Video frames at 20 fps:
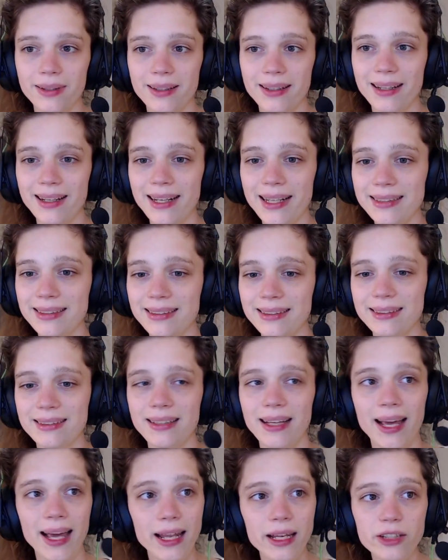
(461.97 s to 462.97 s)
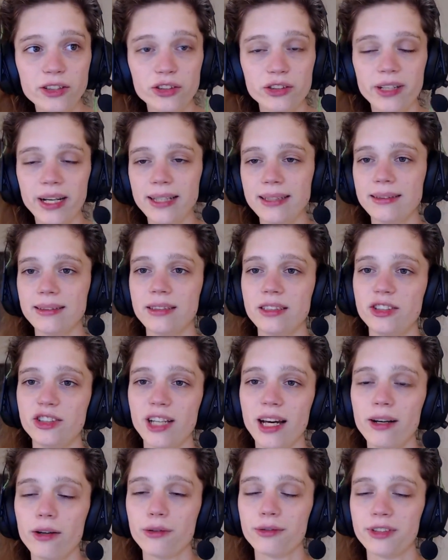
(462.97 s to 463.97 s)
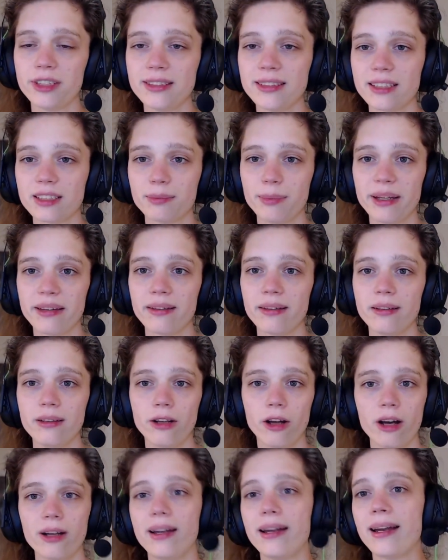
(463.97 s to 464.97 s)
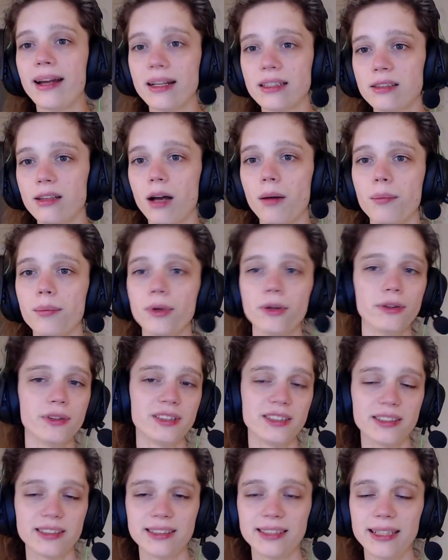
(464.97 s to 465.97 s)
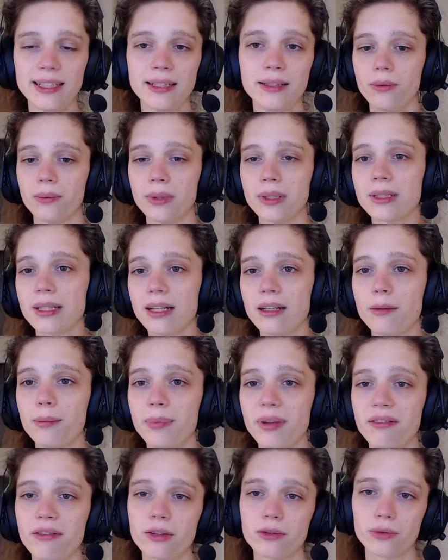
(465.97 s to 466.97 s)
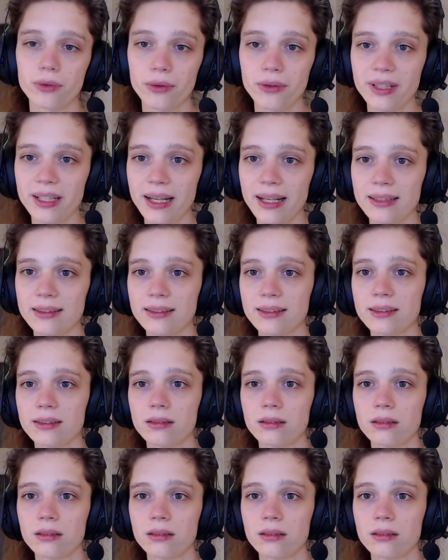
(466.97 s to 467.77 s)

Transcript: let's illustrate the shadow vertex method on an example to see what kind of pivot rule it is.